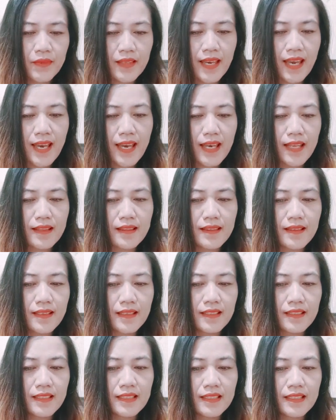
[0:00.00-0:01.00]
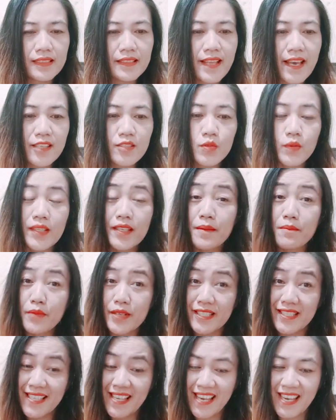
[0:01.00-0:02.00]
And next one, number
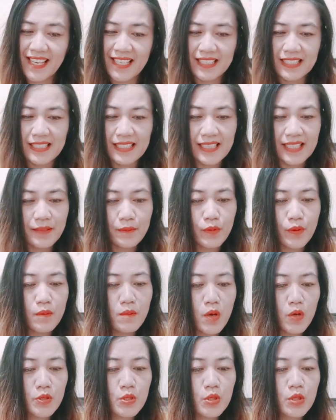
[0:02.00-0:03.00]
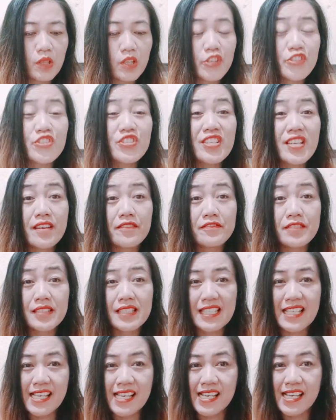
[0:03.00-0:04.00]
10, promotes
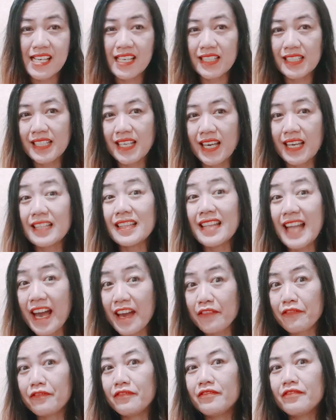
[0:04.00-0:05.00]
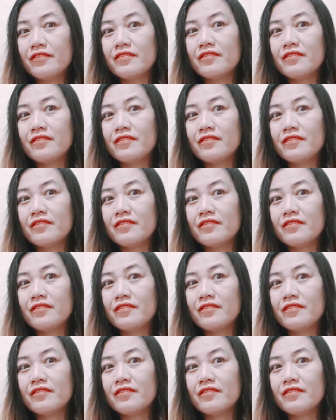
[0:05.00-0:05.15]
longevity. Okay, life.